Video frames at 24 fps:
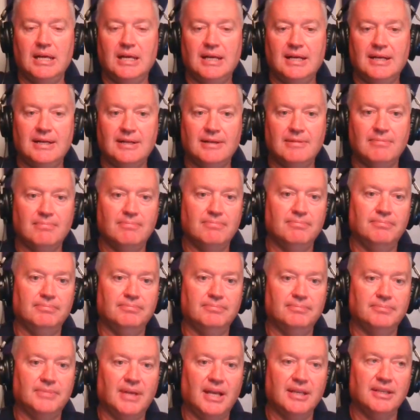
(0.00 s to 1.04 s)

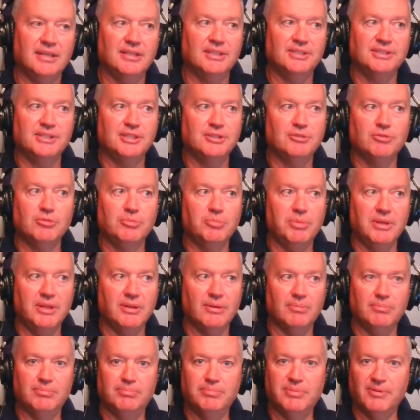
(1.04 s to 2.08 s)
I guess this would be
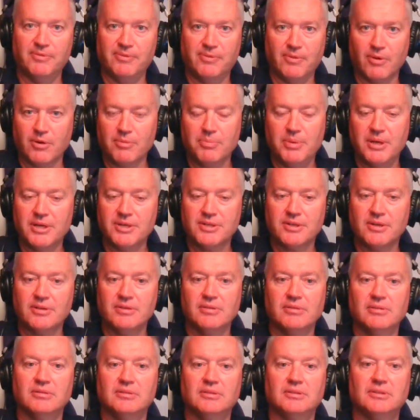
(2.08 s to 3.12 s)
the before
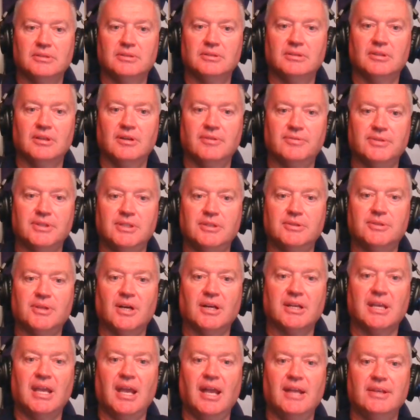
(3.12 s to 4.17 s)
picture of the Utah
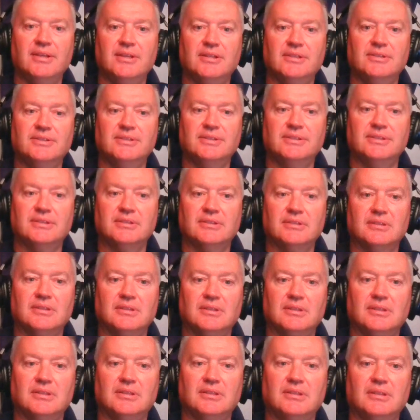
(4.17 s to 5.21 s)
Canyons.
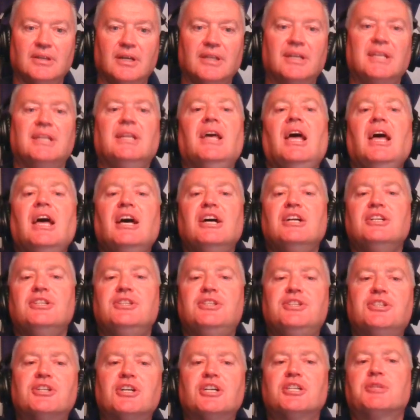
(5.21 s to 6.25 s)
Again,
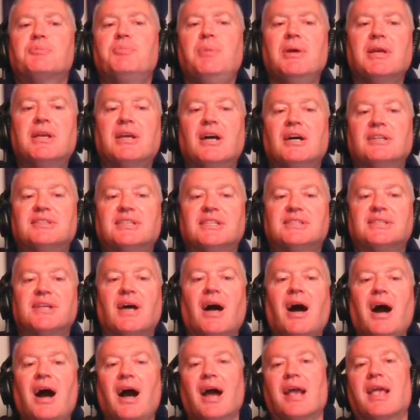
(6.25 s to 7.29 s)
just because it's
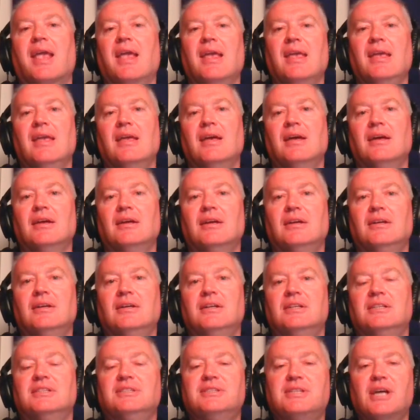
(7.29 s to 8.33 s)
hockey
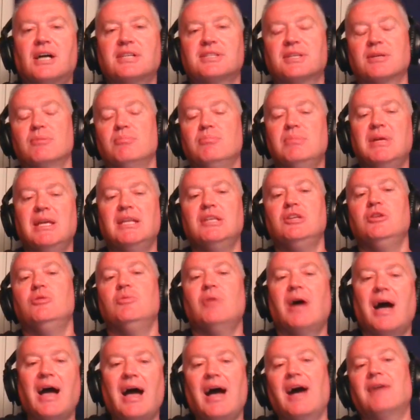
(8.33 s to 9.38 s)
doesn't mean you
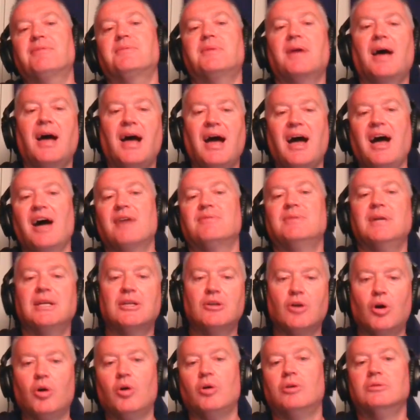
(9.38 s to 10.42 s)
have to have a
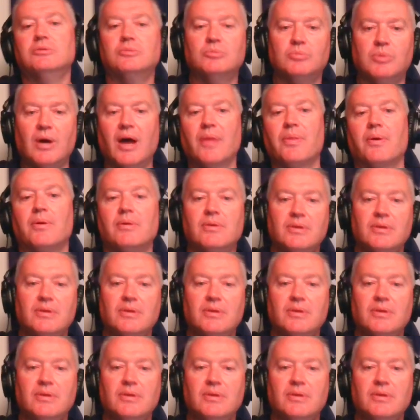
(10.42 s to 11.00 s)
cold weather